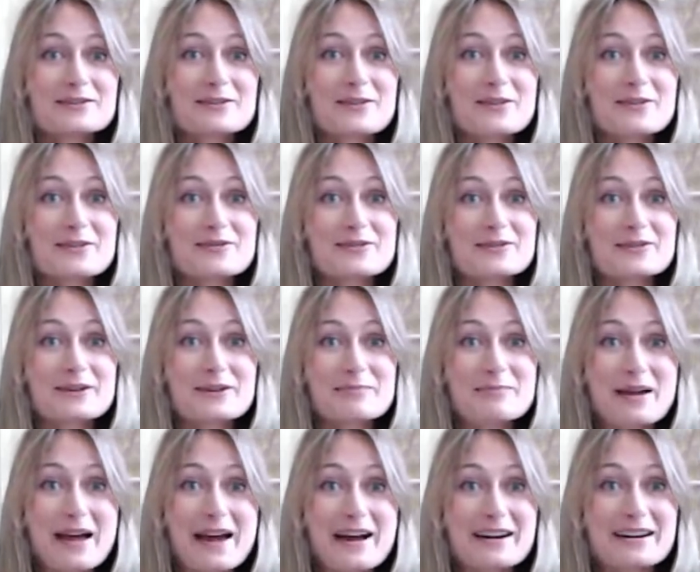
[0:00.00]
over in
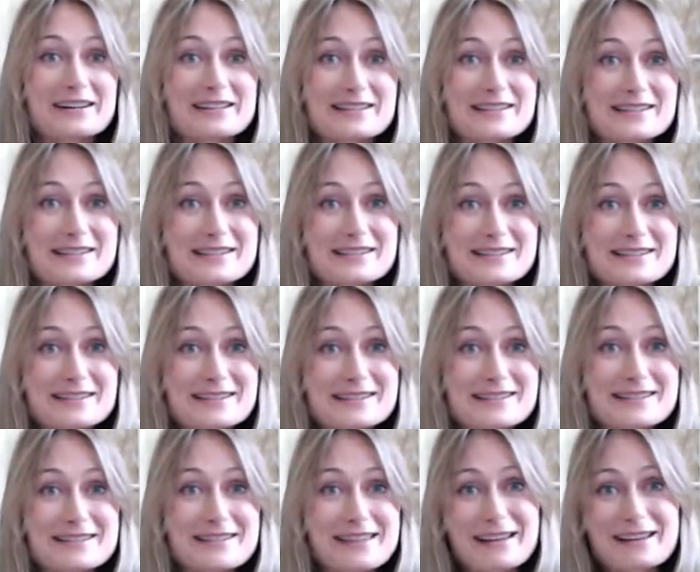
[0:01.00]
Paris.
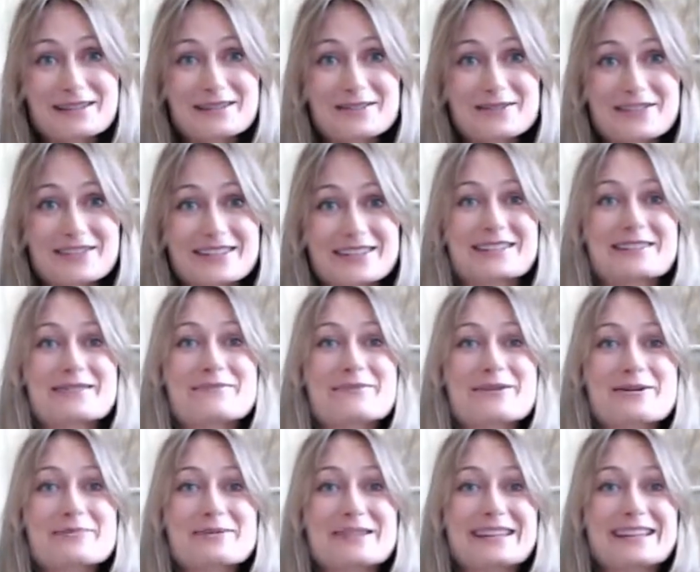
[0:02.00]
Thanks for
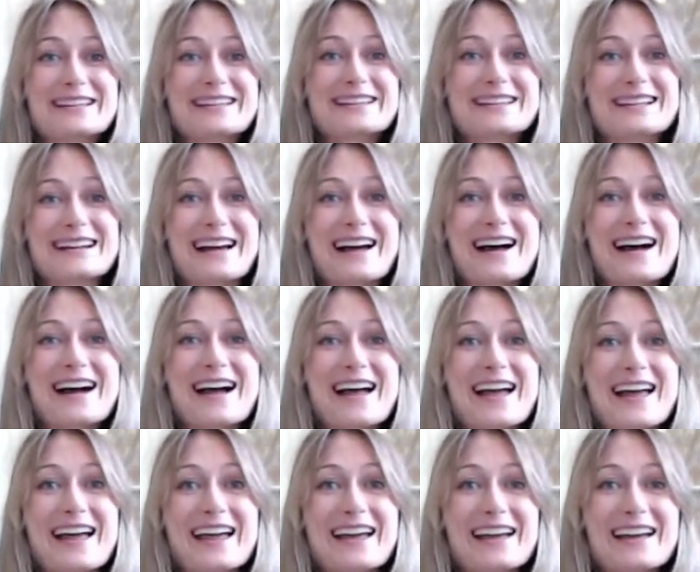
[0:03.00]
popping in.
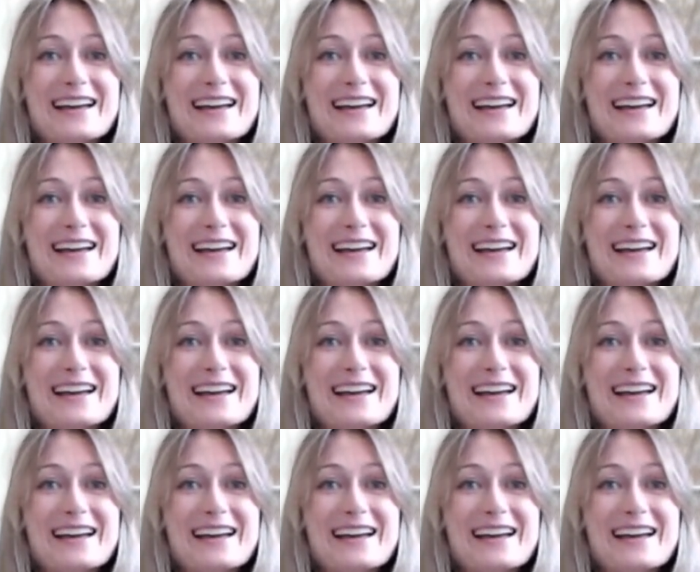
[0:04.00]
Hi.